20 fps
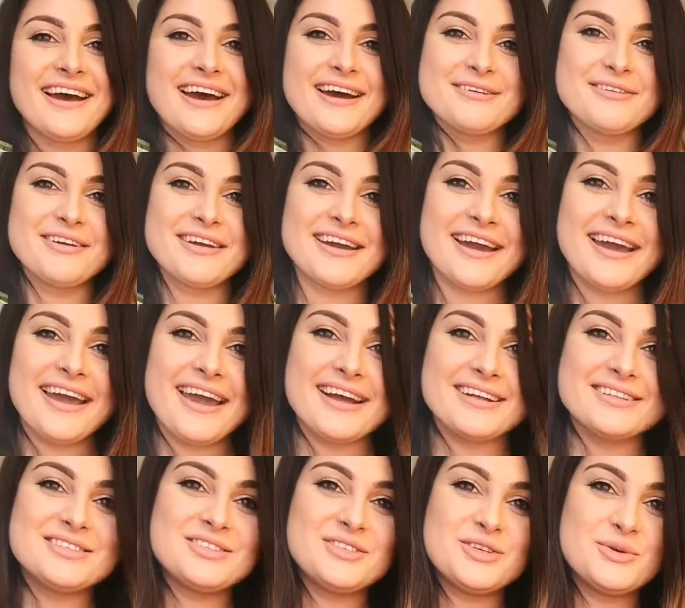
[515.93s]
I think I
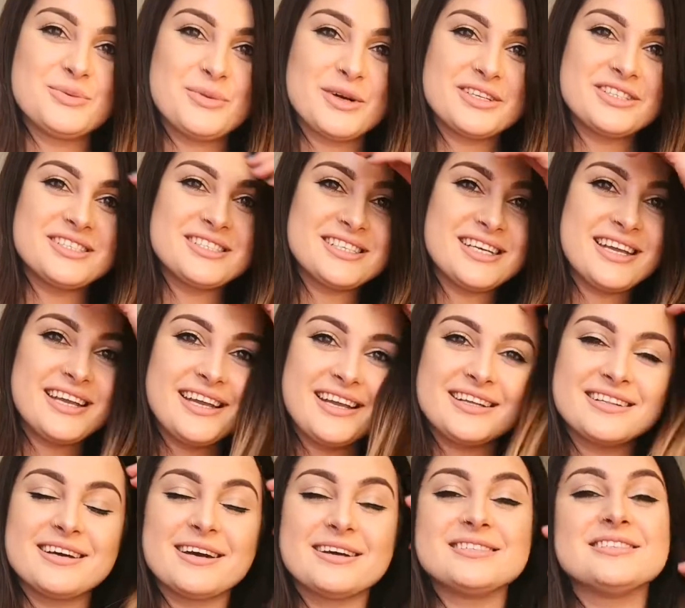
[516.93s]
had too much to
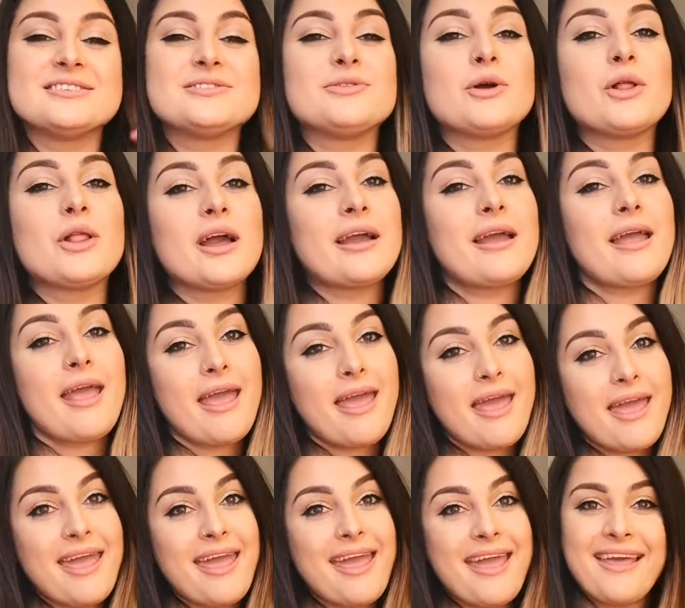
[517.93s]
eat. I just feel like,
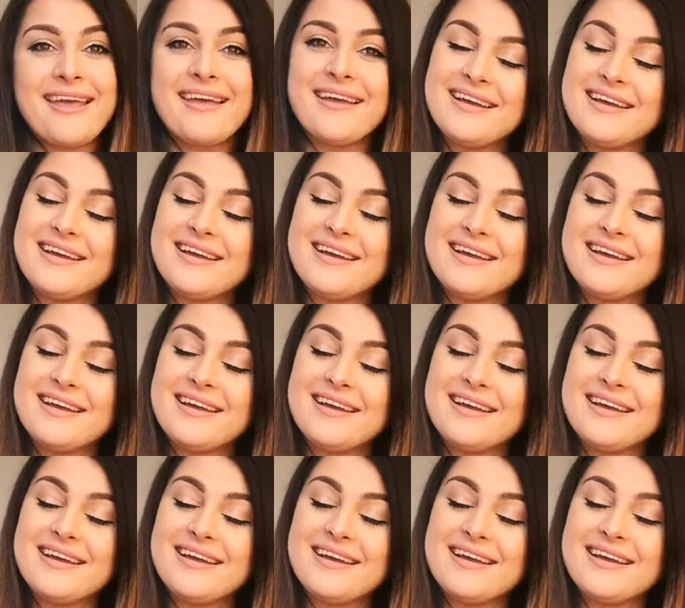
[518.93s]
eh.